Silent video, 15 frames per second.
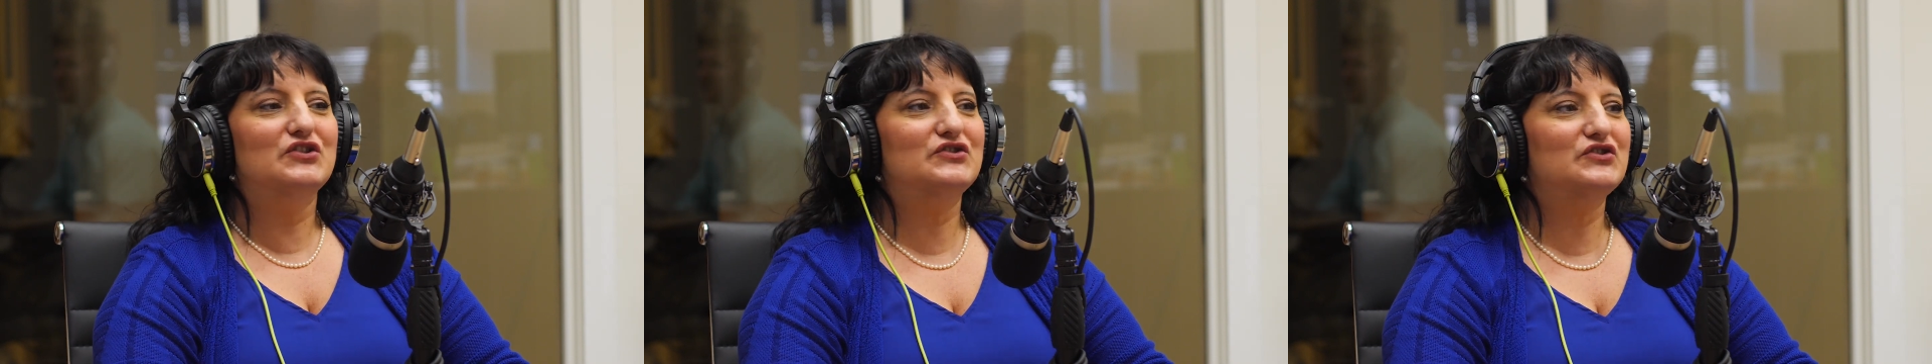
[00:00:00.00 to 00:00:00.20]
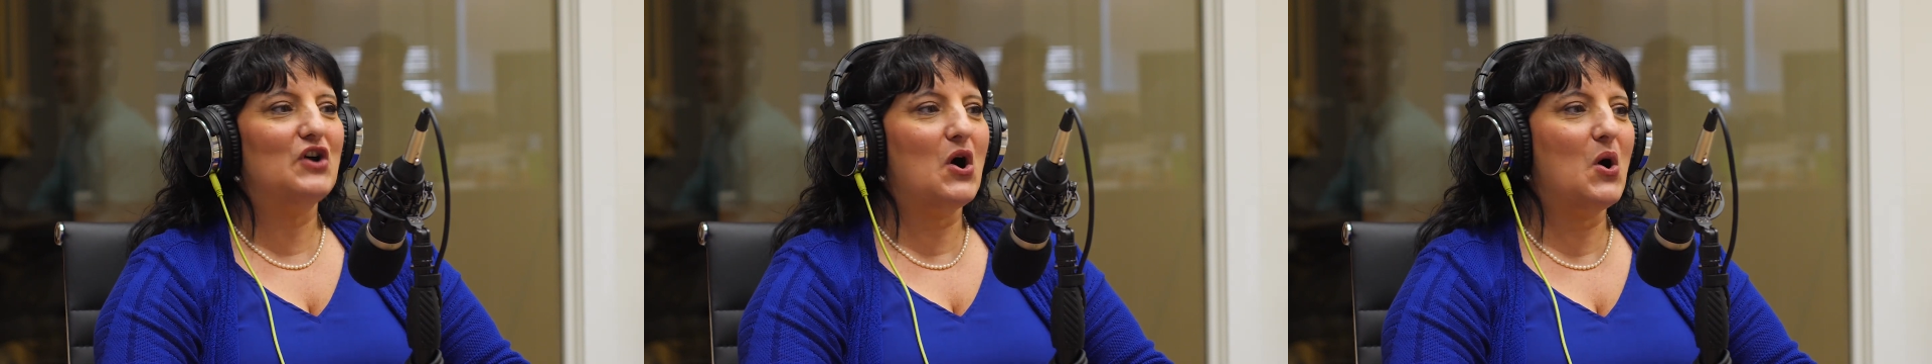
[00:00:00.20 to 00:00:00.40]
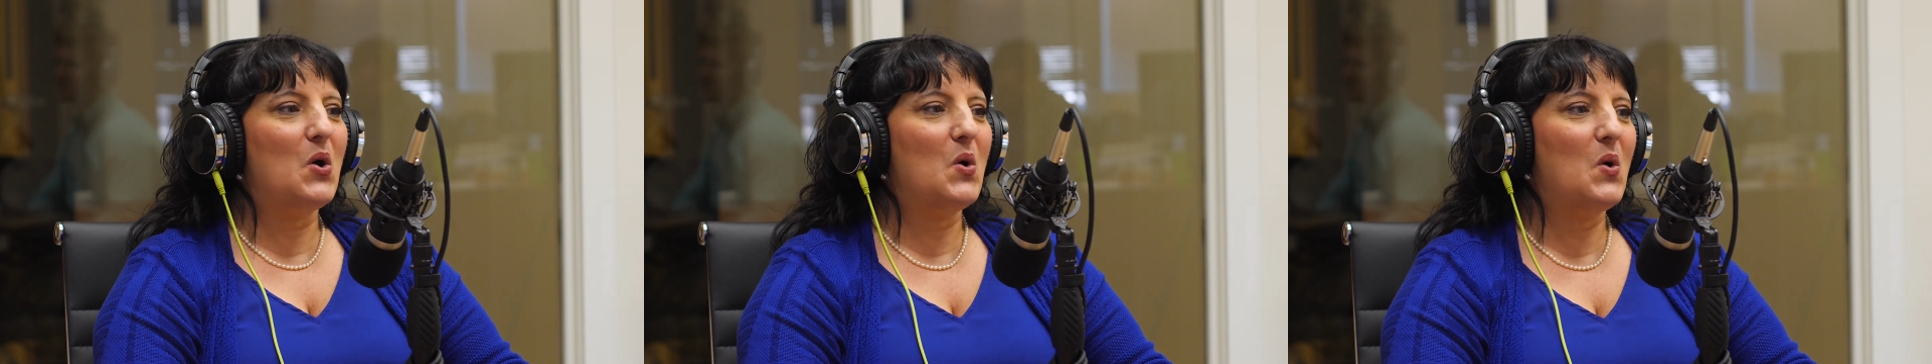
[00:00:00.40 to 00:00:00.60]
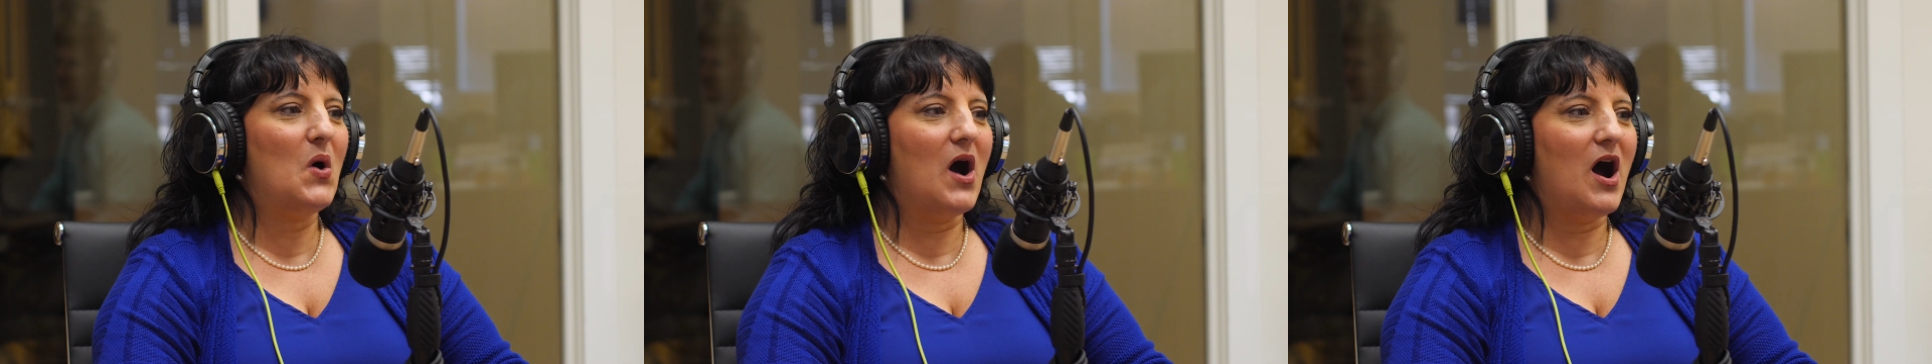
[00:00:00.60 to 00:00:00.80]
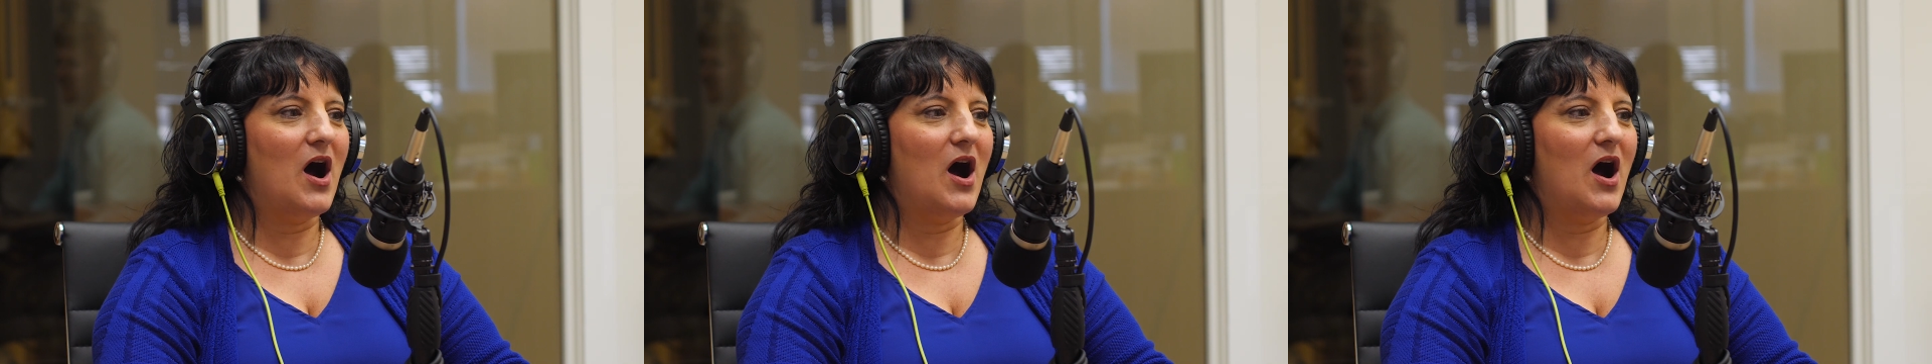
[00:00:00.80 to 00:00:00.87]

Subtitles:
So